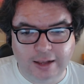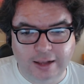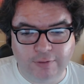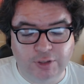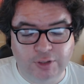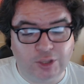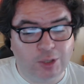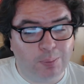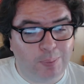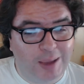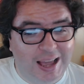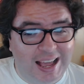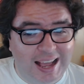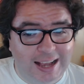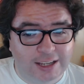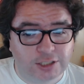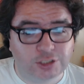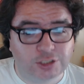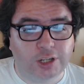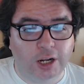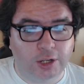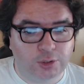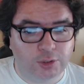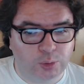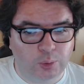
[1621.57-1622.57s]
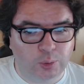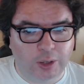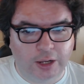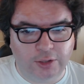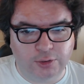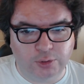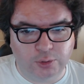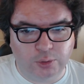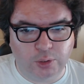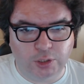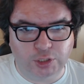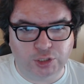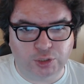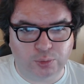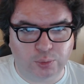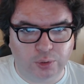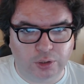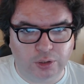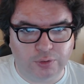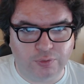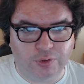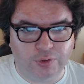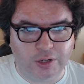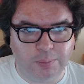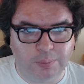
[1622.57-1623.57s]
have in the past gone through either Crunchyroll
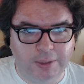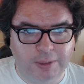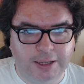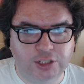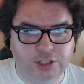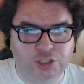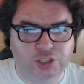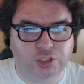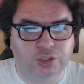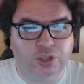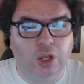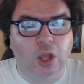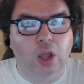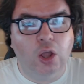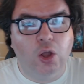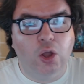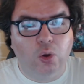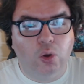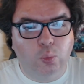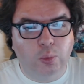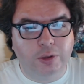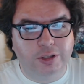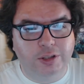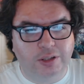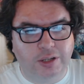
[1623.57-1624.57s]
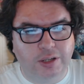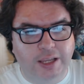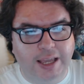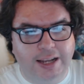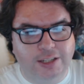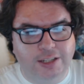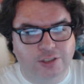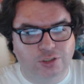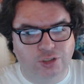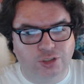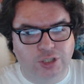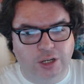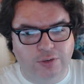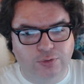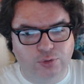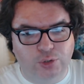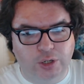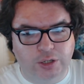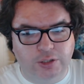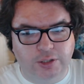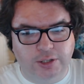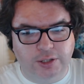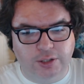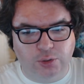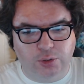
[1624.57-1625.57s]
or Funimation, with occasional stuff
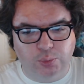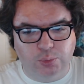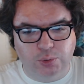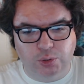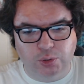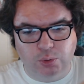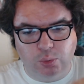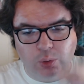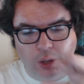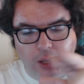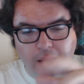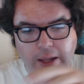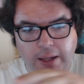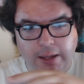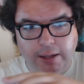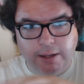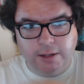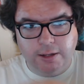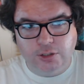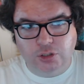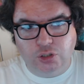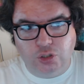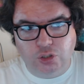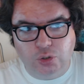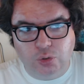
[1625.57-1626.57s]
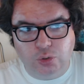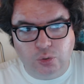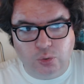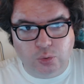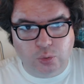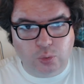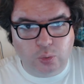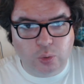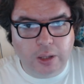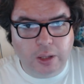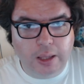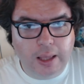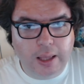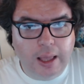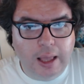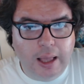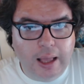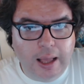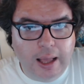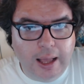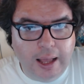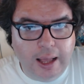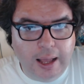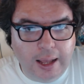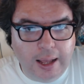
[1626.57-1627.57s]
trickling through to
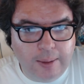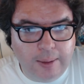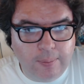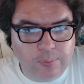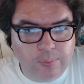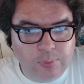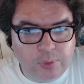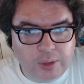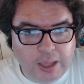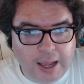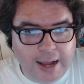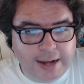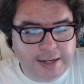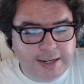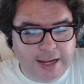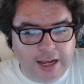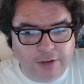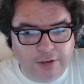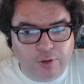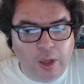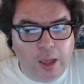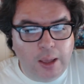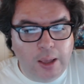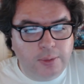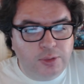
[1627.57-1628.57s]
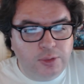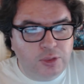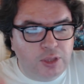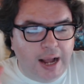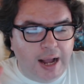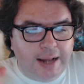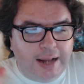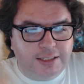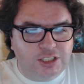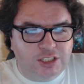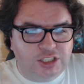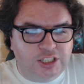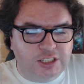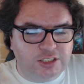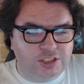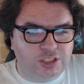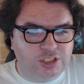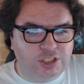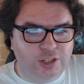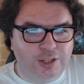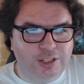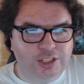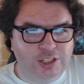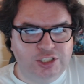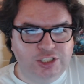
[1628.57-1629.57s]
um, HIDIVE. Not
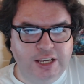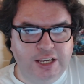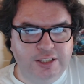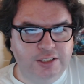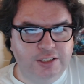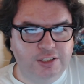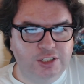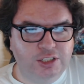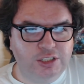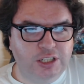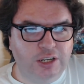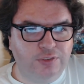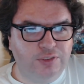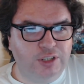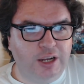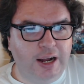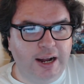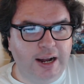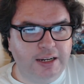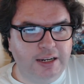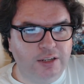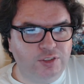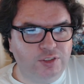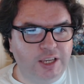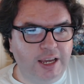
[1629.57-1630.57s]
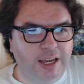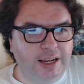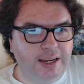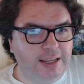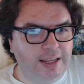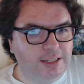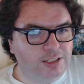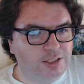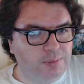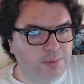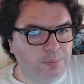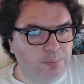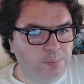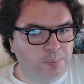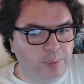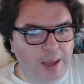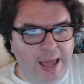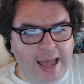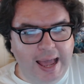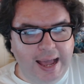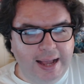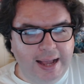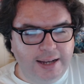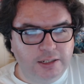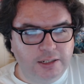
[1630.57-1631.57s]
necessarily to say that the stuff that HIDIVEs get isn't
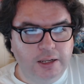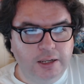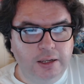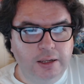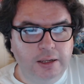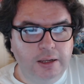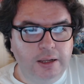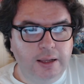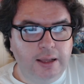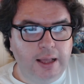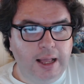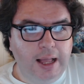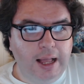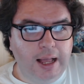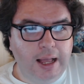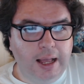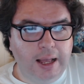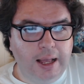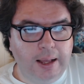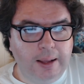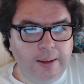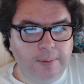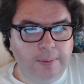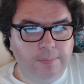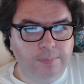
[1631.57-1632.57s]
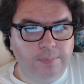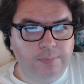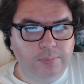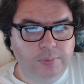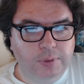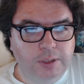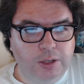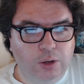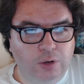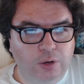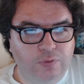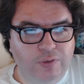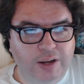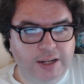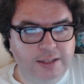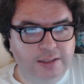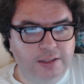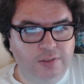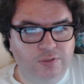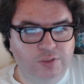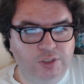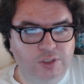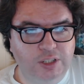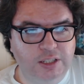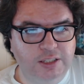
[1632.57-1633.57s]
bad, um, or in fact,
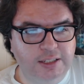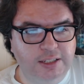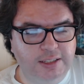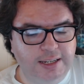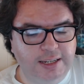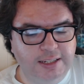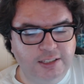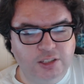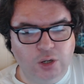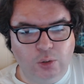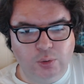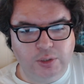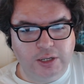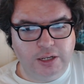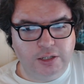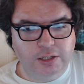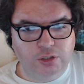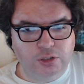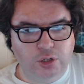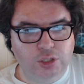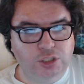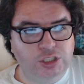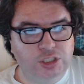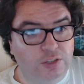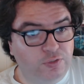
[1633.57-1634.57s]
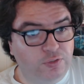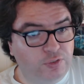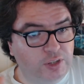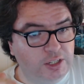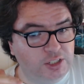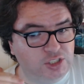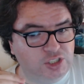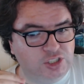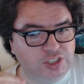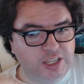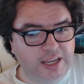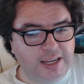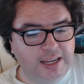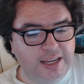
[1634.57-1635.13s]
indeed that they don't get good stuff because they